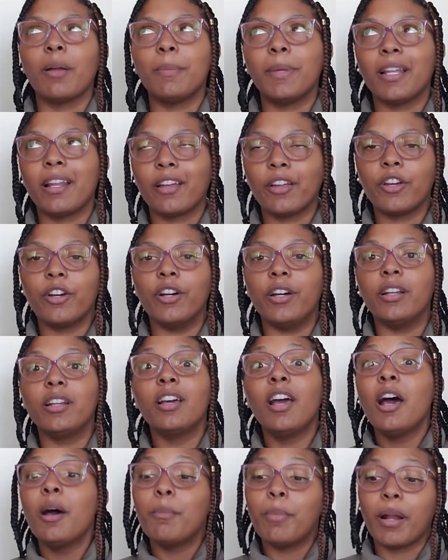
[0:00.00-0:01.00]
I mean, I
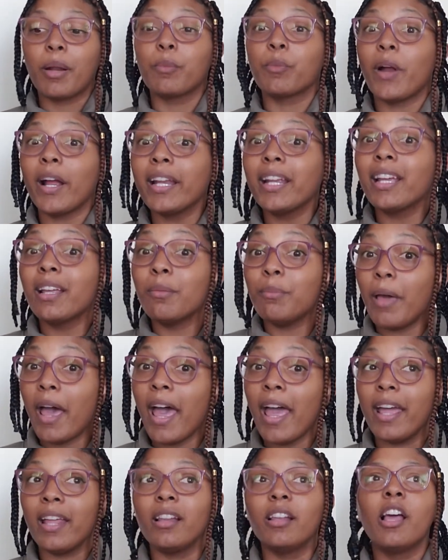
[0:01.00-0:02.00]
could, but I'm writing in
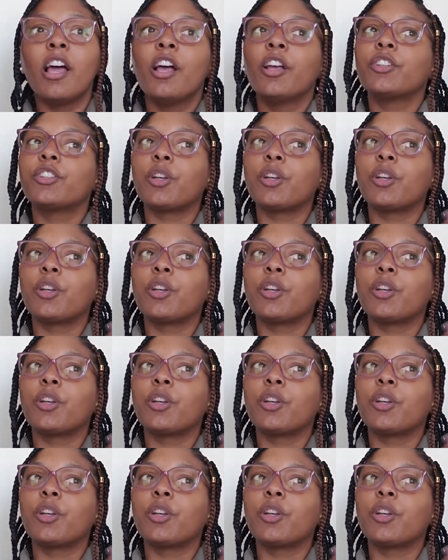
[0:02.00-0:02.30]
pen.